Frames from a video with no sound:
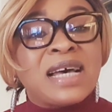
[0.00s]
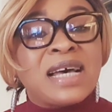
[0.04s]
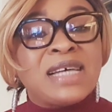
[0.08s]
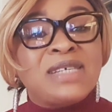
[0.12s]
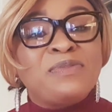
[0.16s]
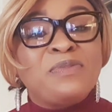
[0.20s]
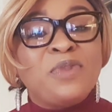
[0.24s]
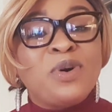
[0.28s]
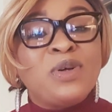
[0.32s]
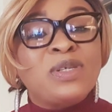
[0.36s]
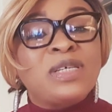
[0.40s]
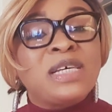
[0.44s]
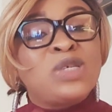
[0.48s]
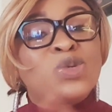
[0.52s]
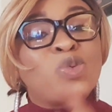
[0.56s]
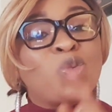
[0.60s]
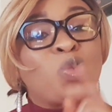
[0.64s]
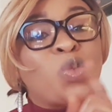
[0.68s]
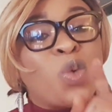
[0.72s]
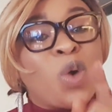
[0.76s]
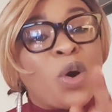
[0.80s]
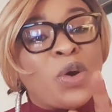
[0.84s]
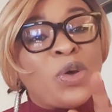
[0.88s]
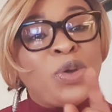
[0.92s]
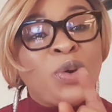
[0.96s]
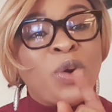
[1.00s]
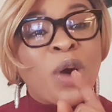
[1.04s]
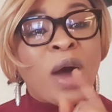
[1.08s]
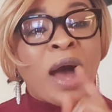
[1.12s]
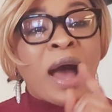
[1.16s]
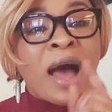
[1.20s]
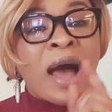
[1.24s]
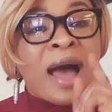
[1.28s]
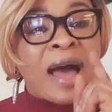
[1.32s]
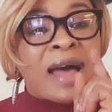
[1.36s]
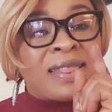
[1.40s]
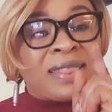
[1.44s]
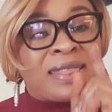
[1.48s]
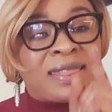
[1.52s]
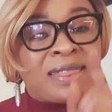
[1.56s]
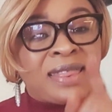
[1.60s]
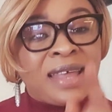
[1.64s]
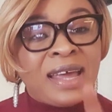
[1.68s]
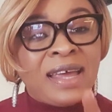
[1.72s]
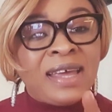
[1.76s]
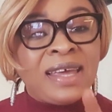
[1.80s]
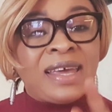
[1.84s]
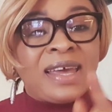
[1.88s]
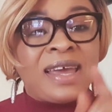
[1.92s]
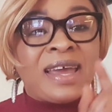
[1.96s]
most is what you are
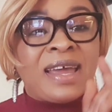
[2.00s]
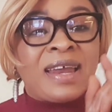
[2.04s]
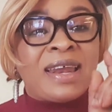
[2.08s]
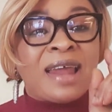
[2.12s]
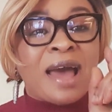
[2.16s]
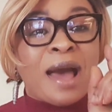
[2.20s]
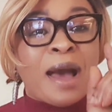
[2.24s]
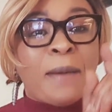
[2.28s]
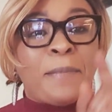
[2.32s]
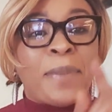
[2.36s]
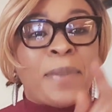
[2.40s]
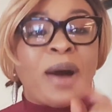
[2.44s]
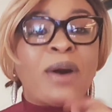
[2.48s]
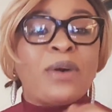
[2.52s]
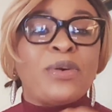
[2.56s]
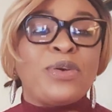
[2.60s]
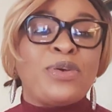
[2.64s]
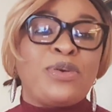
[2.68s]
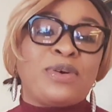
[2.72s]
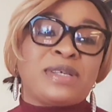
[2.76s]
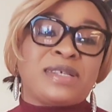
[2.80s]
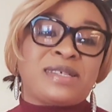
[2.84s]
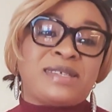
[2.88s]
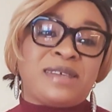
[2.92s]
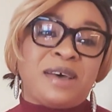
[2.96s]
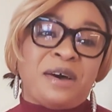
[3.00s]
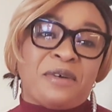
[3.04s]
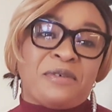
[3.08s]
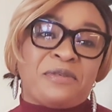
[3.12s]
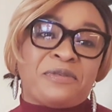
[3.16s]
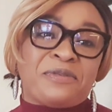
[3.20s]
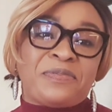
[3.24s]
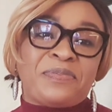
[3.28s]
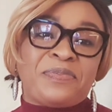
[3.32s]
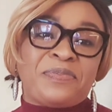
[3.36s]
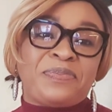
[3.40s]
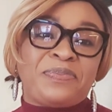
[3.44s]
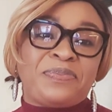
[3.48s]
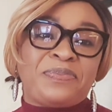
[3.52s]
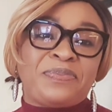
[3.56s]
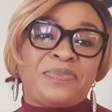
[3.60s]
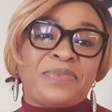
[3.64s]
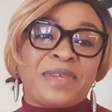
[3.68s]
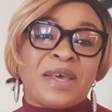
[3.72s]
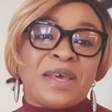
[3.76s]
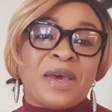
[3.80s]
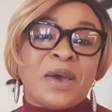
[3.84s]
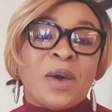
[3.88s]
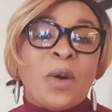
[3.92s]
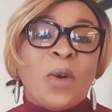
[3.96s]
thinking about yourself.
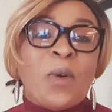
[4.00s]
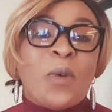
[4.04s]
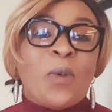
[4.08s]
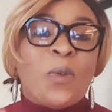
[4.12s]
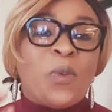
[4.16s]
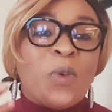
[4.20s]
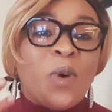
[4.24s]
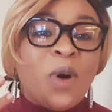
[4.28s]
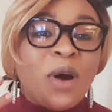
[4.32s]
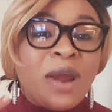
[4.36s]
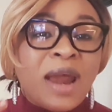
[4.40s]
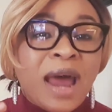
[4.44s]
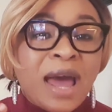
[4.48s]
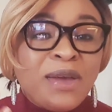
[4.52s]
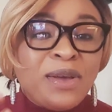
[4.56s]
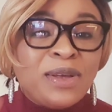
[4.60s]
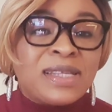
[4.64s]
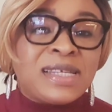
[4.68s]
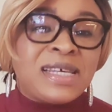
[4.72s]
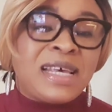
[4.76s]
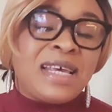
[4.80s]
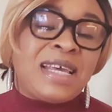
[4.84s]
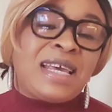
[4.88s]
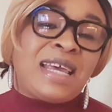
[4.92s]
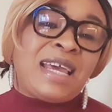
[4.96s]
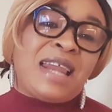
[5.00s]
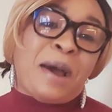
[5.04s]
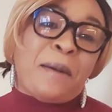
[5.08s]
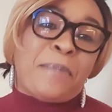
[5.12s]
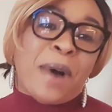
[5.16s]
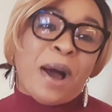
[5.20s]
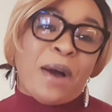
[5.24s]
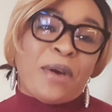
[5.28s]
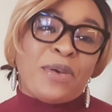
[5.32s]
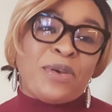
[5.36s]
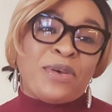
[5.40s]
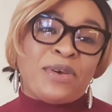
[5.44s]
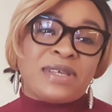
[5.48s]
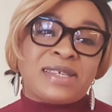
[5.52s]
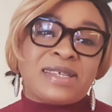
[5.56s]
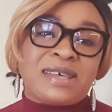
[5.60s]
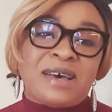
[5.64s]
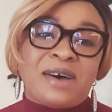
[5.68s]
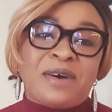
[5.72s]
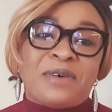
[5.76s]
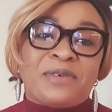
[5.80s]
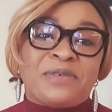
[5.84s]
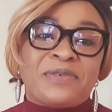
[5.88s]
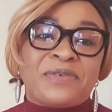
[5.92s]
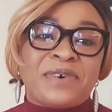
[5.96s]
What are you thinking about
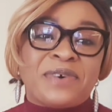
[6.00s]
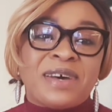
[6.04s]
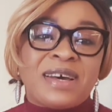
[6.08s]
yourself?